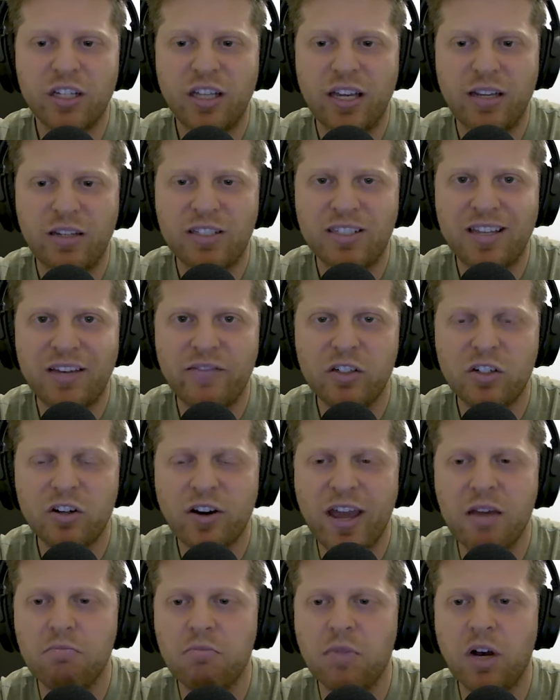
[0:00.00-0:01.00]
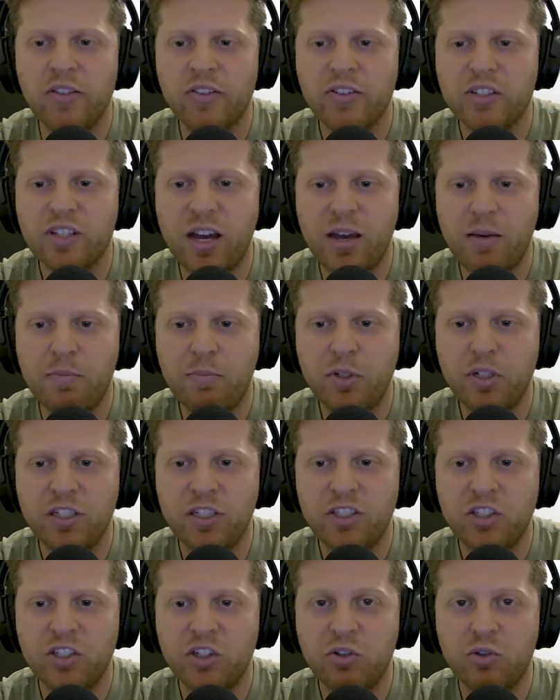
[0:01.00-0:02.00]
like 7 or 8 months I put
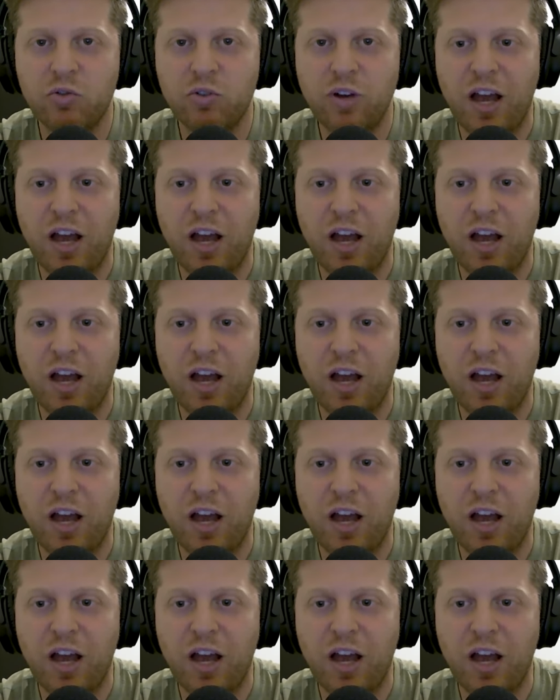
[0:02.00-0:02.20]
into